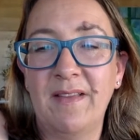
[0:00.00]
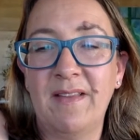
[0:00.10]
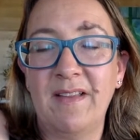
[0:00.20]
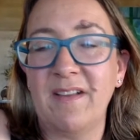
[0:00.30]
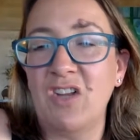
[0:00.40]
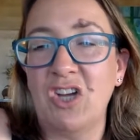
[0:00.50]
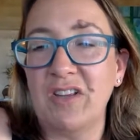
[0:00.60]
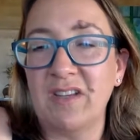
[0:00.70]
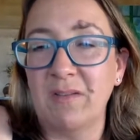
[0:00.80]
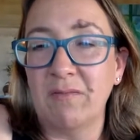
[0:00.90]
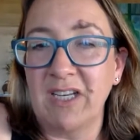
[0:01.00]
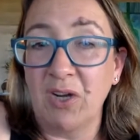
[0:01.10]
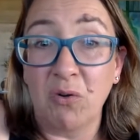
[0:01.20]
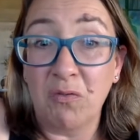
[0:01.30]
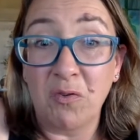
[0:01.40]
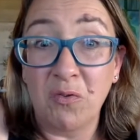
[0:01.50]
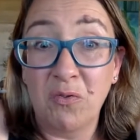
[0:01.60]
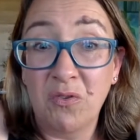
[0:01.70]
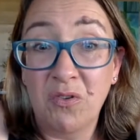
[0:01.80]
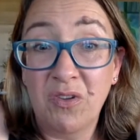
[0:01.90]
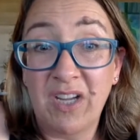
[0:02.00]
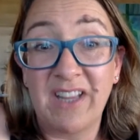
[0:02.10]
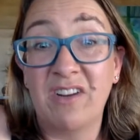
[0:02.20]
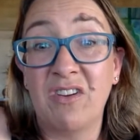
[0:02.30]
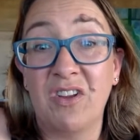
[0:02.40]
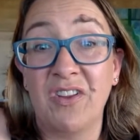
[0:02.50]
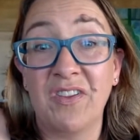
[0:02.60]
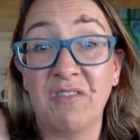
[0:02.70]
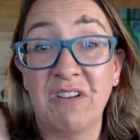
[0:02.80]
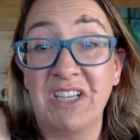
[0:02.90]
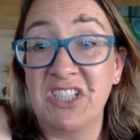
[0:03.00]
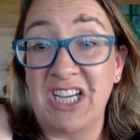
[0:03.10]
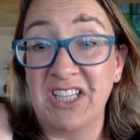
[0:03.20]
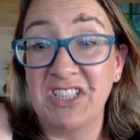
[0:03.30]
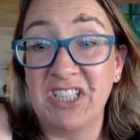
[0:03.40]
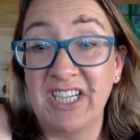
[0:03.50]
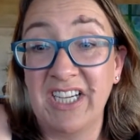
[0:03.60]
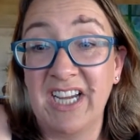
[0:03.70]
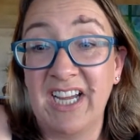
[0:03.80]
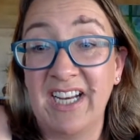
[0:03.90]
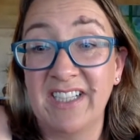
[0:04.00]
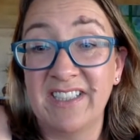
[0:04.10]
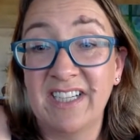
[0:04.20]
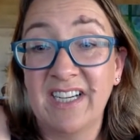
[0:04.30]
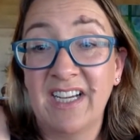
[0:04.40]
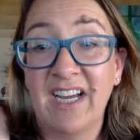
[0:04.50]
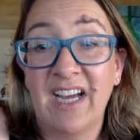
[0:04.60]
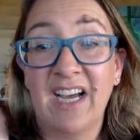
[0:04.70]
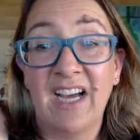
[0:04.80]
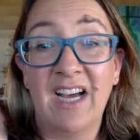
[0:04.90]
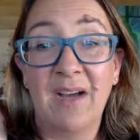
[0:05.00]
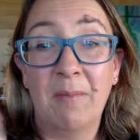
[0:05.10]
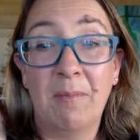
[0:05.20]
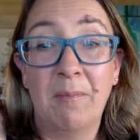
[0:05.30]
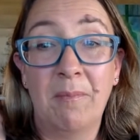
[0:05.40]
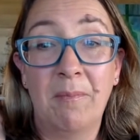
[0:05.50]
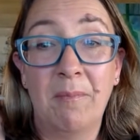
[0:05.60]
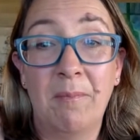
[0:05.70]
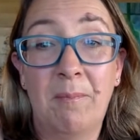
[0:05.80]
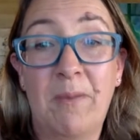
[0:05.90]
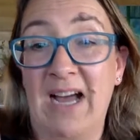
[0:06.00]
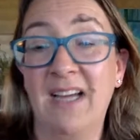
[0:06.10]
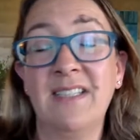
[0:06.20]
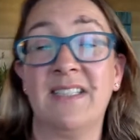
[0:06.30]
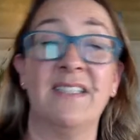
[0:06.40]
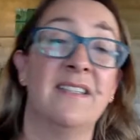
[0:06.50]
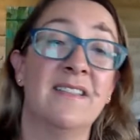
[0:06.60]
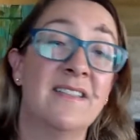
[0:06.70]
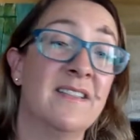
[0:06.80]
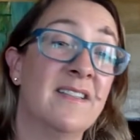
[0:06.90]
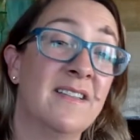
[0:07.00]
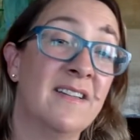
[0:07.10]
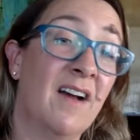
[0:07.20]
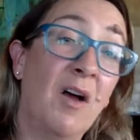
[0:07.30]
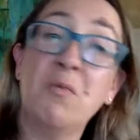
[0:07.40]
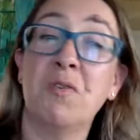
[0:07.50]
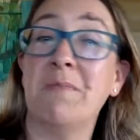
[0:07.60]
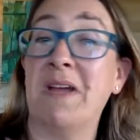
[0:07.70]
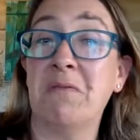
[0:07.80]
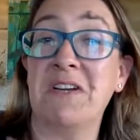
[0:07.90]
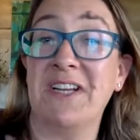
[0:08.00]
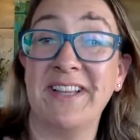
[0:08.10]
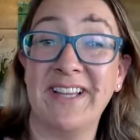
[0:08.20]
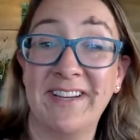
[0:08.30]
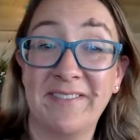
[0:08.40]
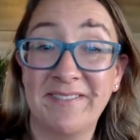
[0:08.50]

There's a lot that are really awful, and there are a lot that are really challenging. And but I wouldn't make one like that.